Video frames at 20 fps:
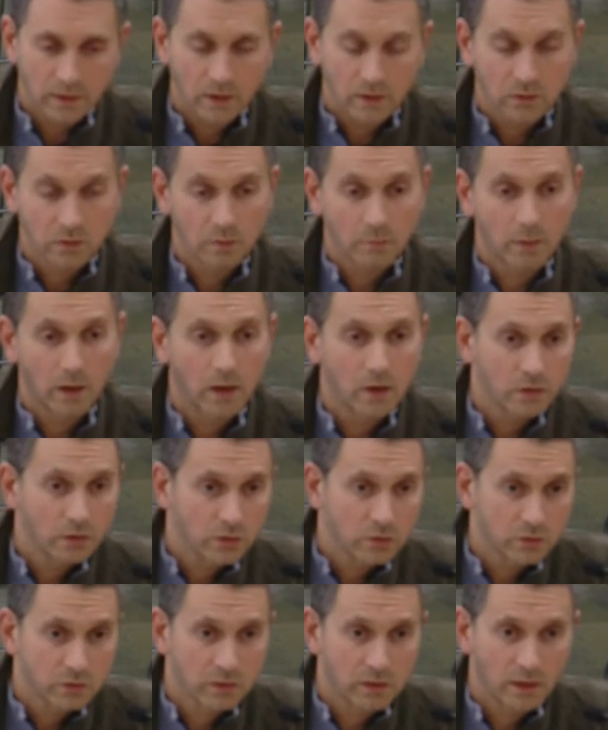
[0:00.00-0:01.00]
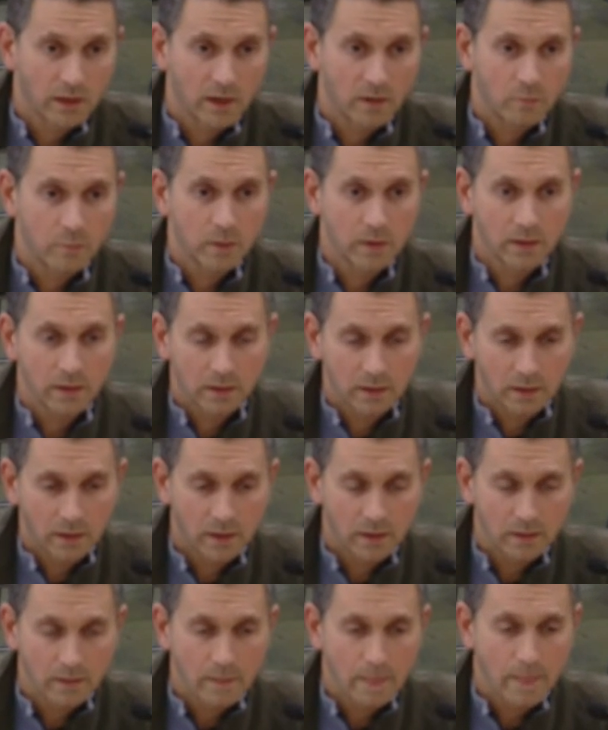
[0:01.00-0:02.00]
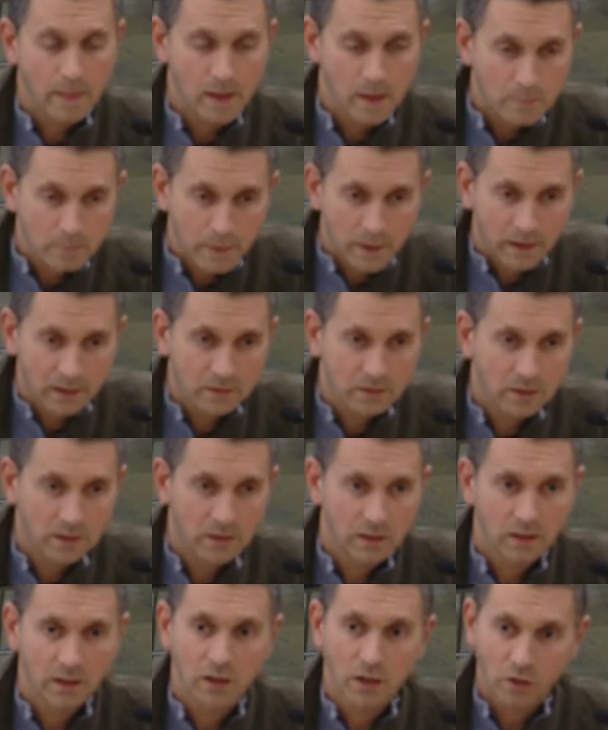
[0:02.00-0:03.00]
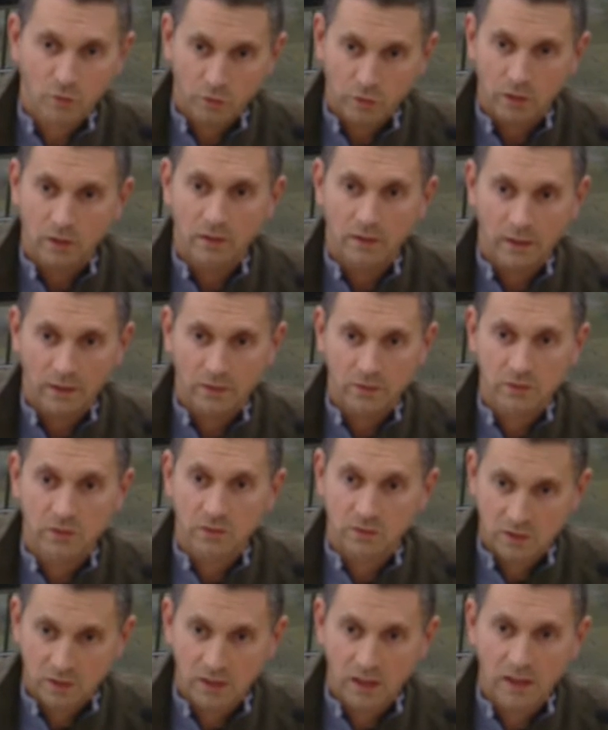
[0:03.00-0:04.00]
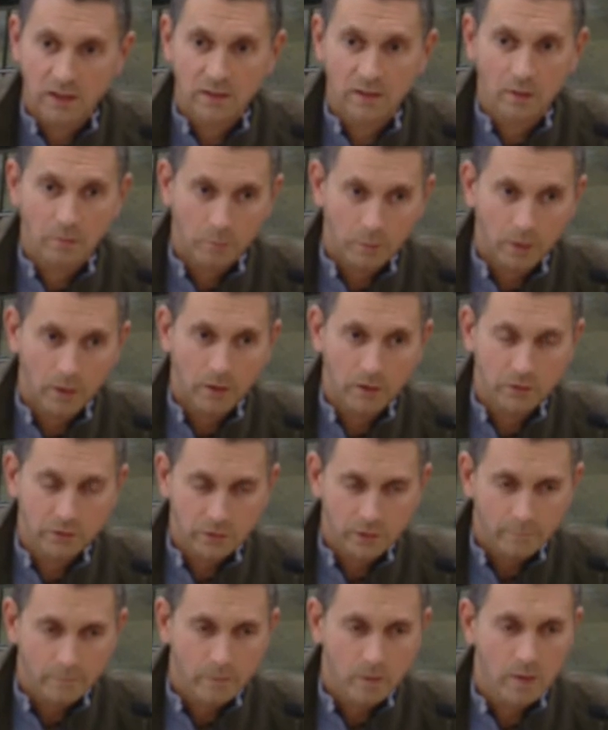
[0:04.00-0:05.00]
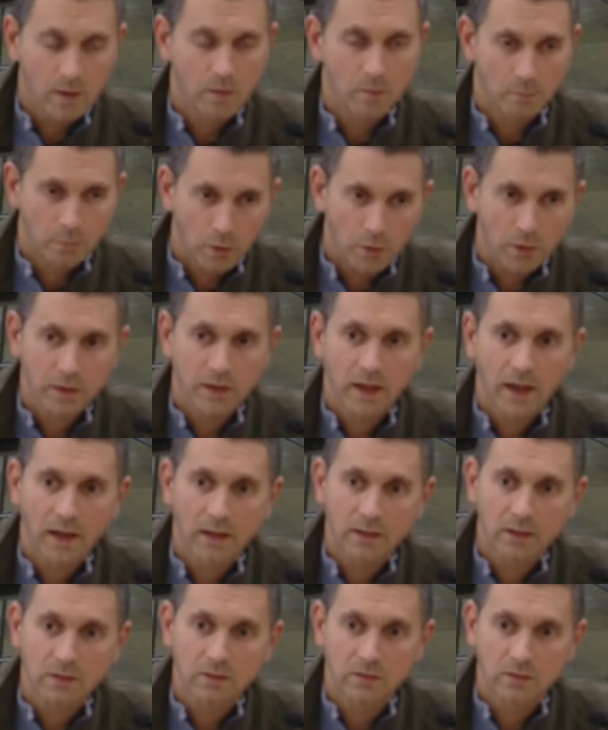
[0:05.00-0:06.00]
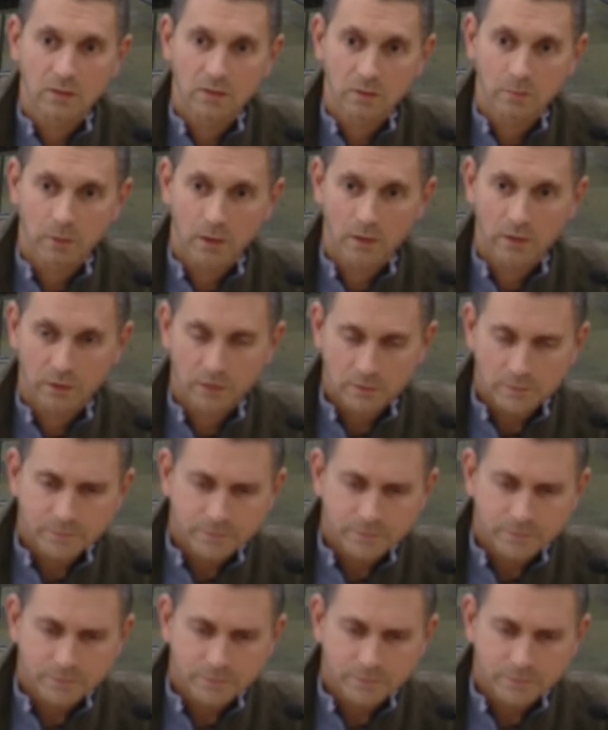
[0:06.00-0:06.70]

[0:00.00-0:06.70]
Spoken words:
Some others have been impacted, and the governor announced today that malls, bowling alleys, and some other